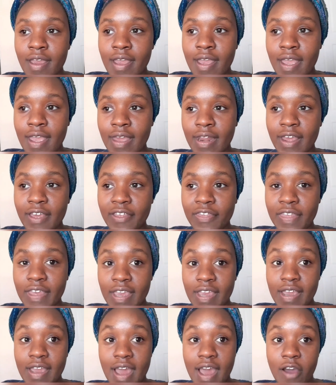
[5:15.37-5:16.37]
And I
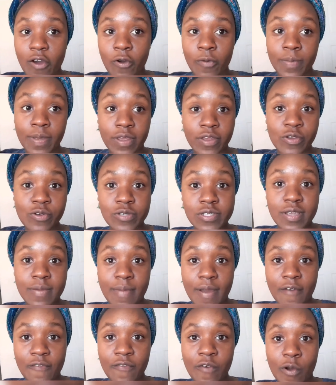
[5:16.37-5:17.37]
think I will be using my
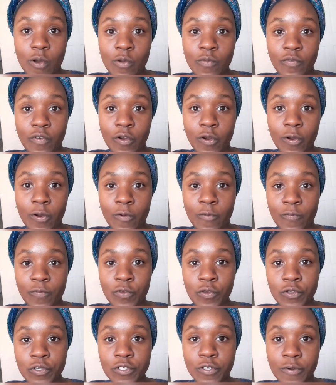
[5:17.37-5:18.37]
phone for
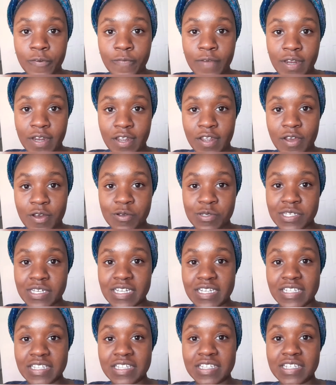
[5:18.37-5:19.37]
future videos
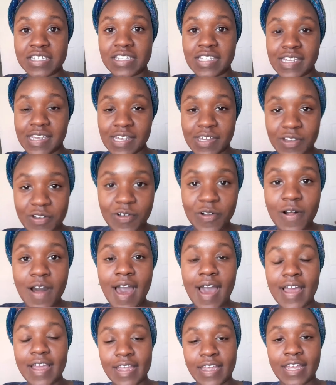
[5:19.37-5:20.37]
until
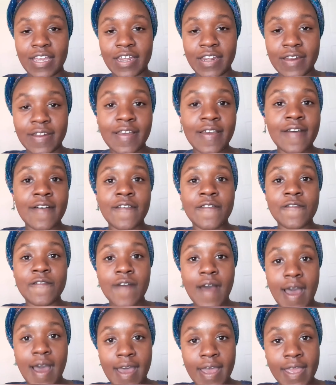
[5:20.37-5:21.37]
I can
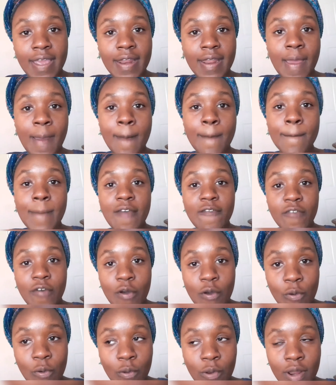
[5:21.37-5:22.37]
find my
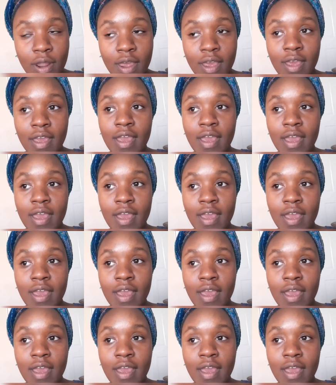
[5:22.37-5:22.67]
phone.